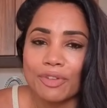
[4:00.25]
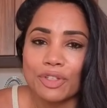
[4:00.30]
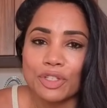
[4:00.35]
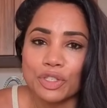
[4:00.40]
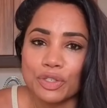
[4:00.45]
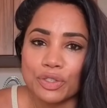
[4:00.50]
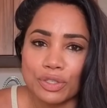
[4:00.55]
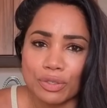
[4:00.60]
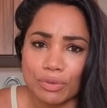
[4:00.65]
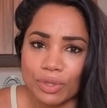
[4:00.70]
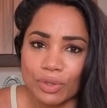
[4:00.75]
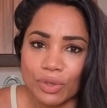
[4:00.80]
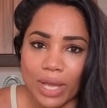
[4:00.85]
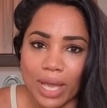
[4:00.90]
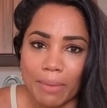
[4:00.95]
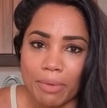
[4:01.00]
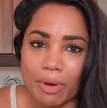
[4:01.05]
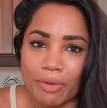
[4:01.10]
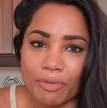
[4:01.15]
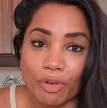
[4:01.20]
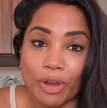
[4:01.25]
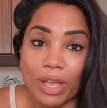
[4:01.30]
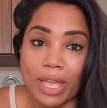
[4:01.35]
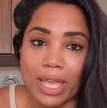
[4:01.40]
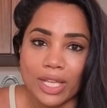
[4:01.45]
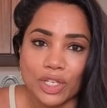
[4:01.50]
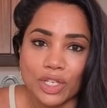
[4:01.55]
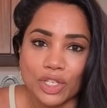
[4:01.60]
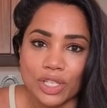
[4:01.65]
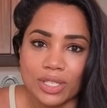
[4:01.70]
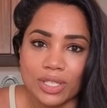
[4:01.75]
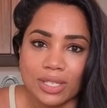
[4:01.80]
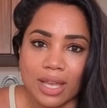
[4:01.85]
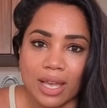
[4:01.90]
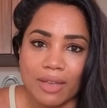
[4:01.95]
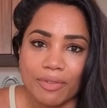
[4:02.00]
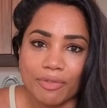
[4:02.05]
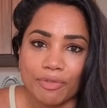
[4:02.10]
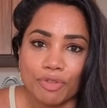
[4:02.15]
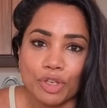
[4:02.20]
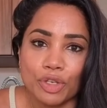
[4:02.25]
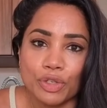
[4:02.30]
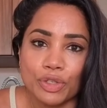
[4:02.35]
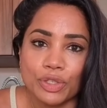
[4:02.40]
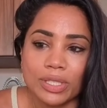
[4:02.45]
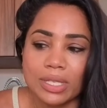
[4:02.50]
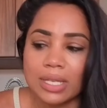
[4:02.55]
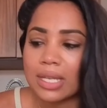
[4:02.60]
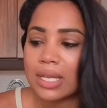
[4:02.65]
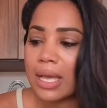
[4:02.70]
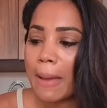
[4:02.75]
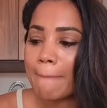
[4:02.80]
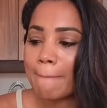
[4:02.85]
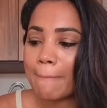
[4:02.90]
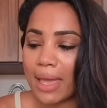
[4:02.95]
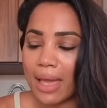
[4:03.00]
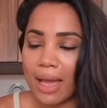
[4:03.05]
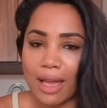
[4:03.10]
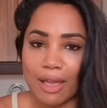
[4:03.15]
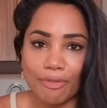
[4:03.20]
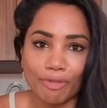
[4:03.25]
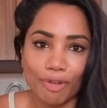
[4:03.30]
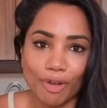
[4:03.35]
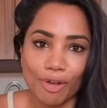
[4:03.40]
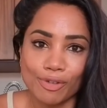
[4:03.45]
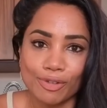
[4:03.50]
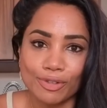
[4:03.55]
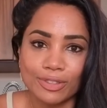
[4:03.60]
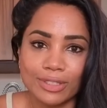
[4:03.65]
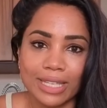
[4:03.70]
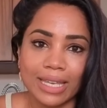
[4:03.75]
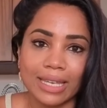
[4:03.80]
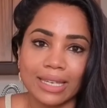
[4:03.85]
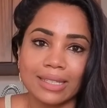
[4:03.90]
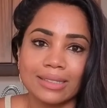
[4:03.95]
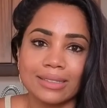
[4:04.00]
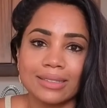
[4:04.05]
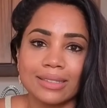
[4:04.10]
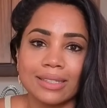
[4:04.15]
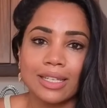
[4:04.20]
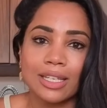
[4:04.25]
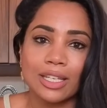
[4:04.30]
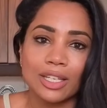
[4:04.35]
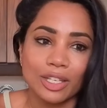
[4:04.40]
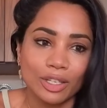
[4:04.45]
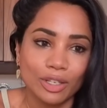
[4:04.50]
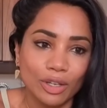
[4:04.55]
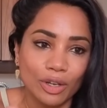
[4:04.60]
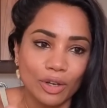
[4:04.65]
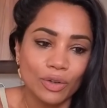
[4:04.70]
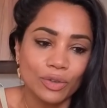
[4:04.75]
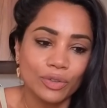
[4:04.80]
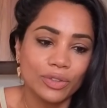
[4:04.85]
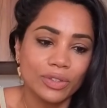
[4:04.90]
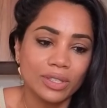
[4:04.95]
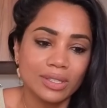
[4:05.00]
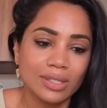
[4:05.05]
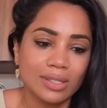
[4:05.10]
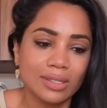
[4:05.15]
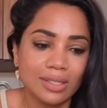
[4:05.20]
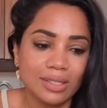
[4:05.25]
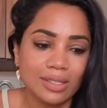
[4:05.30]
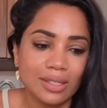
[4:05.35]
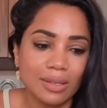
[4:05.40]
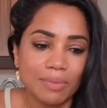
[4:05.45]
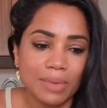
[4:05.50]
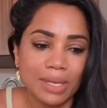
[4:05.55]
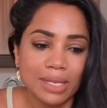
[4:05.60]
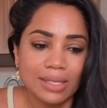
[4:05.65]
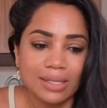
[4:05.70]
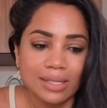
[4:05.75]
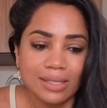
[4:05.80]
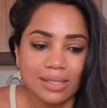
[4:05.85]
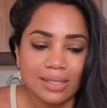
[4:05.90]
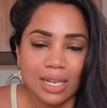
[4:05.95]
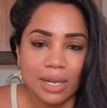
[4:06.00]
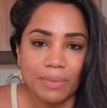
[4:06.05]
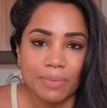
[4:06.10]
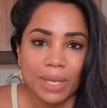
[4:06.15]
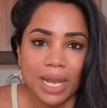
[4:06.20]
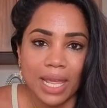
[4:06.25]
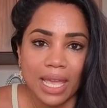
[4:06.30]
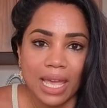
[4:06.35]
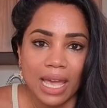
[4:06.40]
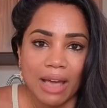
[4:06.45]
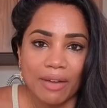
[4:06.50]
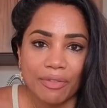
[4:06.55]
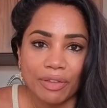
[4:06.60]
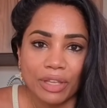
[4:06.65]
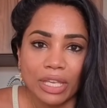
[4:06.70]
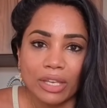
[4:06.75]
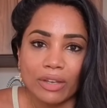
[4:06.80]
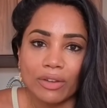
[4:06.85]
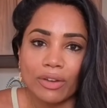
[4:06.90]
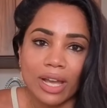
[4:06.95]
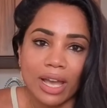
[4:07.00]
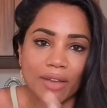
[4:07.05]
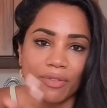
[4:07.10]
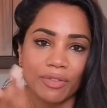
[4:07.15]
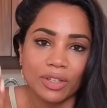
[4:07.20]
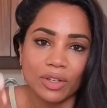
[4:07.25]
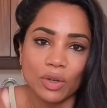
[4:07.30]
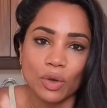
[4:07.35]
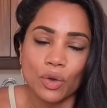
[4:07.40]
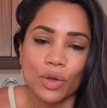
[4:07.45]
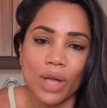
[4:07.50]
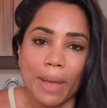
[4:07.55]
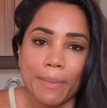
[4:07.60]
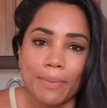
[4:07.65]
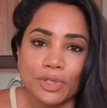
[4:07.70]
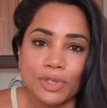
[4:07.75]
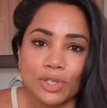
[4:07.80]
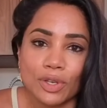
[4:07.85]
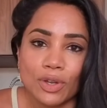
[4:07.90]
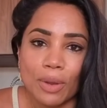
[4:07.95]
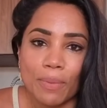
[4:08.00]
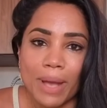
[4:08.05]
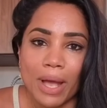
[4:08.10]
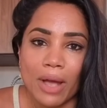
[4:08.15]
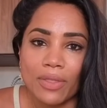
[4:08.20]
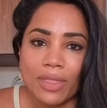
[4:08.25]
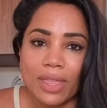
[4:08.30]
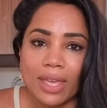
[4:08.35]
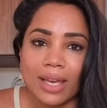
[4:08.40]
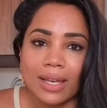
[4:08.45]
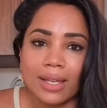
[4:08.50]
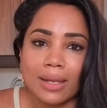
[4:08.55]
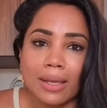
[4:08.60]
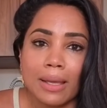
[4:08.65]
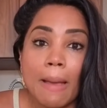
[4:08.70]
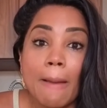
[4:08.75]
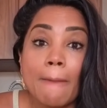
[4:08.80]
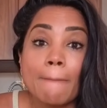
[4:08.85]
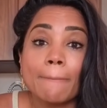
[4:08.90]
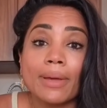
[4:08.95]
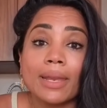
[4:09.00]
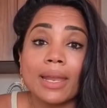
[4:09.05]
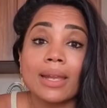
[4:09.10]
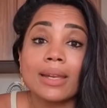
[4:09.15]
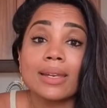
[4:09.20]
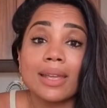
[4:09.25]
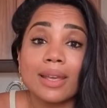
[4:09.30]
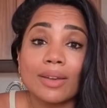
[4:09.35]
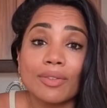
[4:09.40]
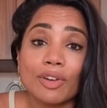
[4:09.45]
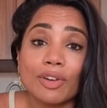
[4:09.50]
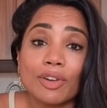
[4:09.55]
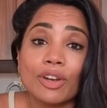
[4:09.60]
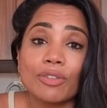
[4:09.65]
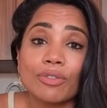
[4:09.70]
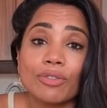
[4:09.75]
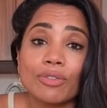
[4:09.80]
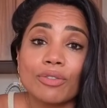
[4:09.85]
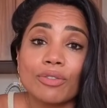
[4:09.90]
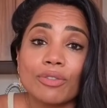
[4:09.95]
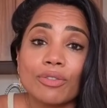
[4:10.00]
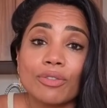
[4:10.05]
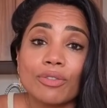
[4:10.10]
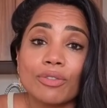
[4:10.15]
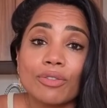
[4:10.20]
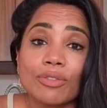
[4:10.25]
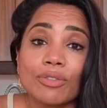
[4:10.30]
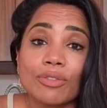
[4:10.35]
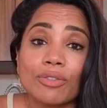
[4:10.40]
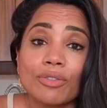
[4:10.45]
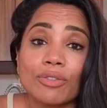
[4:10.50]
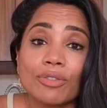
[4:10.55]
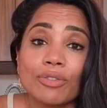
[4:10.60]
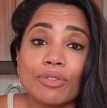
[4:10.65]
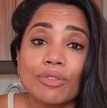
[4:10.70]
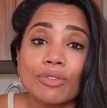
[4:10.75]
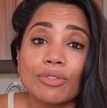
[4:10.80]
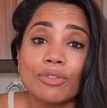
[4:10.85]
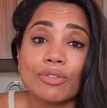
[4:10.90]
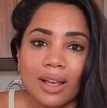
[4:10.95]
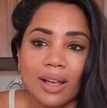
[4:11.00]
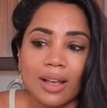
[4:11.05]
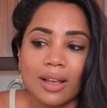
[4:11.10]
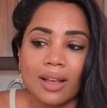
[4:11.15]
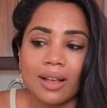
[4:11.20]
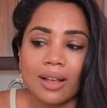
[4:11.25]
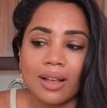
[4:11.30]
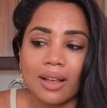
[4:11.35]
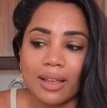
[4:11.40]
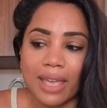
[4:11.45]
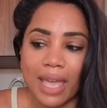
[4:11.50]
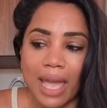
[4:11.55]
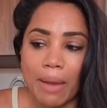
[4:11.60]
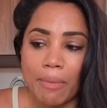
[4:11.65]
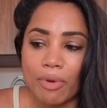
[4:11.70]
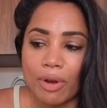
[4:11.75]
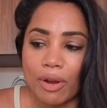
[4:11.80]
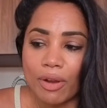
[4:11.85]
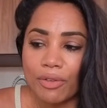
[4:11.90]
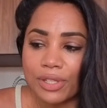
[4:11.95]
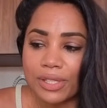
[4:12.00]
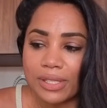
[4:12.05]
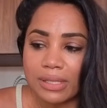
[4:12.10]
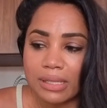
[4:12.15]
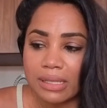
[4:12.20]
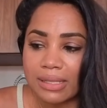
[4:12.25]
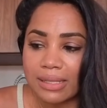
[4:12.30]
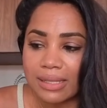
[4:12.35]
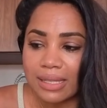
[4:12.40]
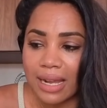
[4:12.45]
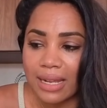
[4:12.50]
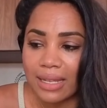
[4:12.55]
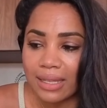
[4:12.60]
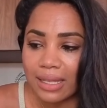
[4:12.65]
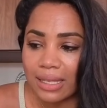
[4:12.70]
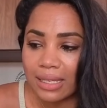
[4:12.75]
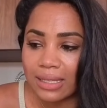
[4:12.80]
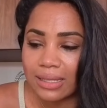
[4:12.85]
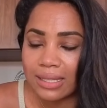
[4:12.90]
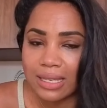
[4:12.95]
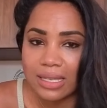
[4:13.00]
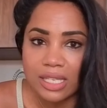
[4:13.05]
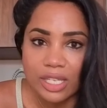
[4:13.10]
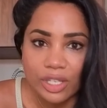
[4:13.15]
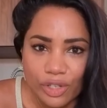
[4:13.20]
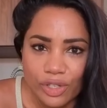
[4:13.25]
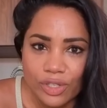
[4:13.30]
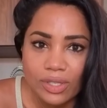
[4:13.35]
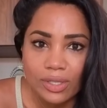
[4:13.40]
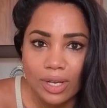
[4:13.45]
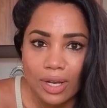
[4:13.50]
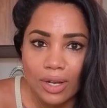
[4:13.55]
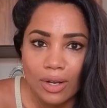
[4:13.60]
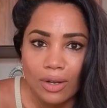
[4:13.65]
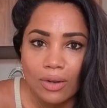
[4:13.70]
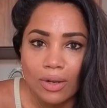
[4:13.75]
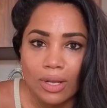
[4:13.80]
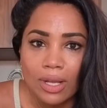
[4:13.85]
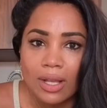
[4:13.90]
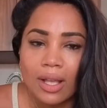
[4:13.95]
used a real camera for ages. I've used my iPhone and this amazing setup that I have here. I have a whole episode about that, but I never really used a camera since I think 10 years ago.